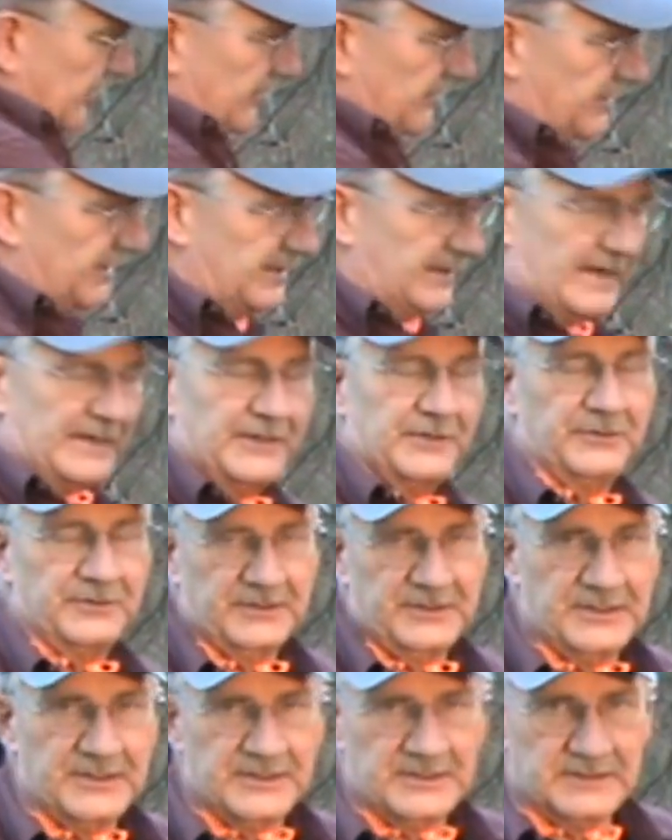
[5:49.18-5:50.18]
know, than that
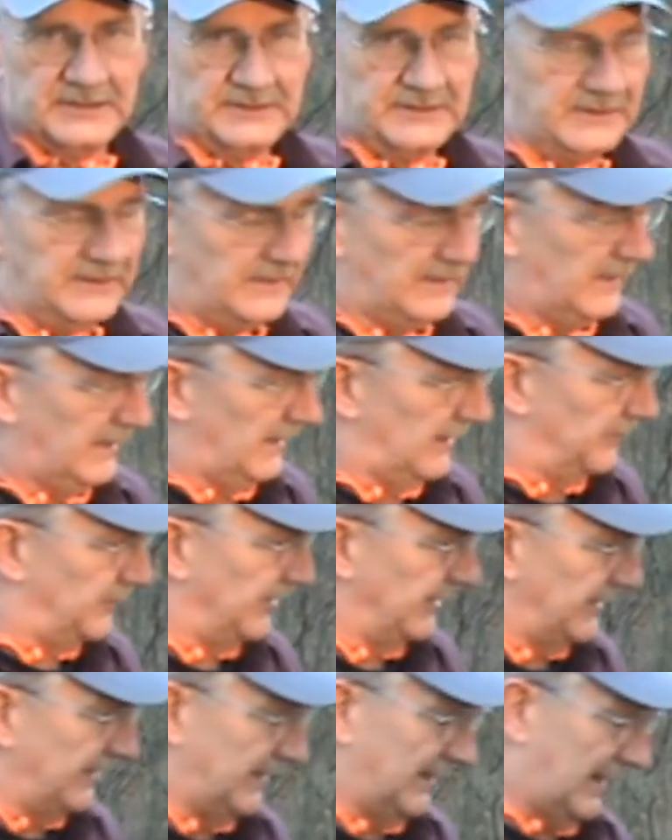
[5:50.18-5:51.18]
other gun.
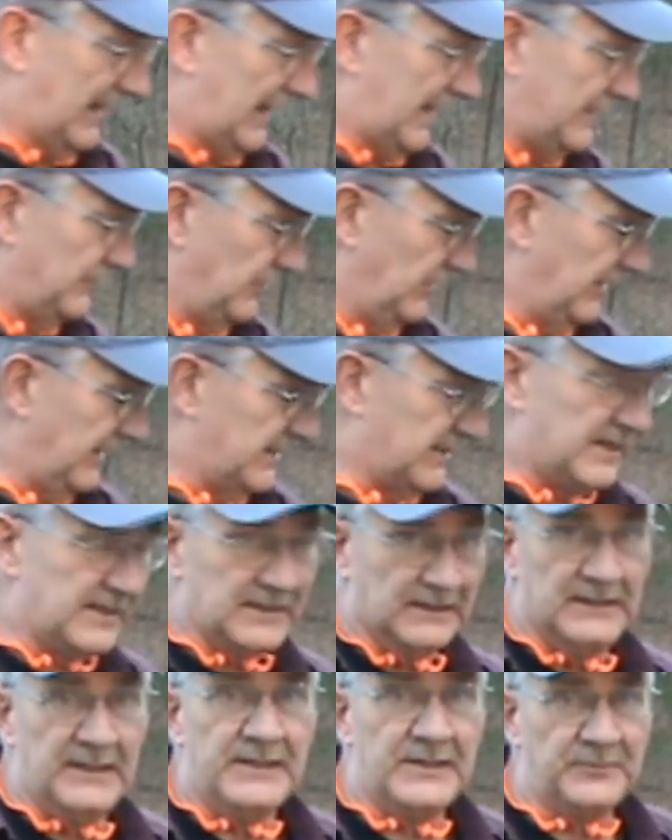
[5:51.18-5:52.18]
But I really
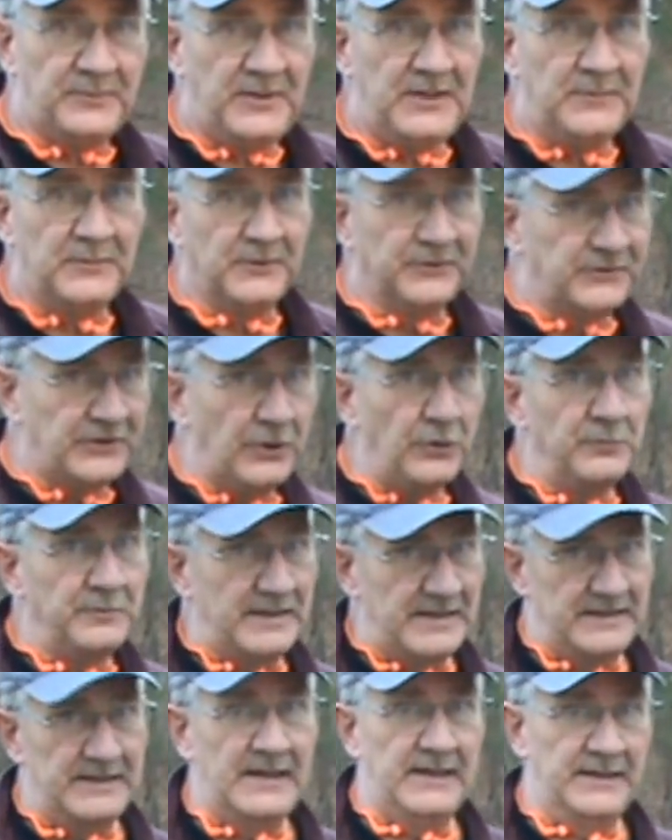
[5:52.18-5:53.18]
think a lot of people don't
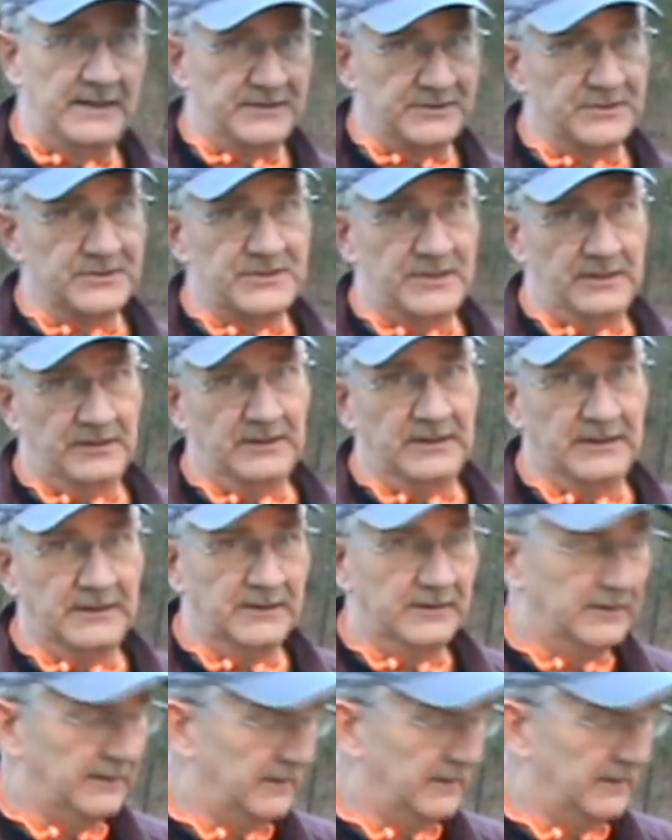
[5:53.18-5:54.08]
mean that necessarily.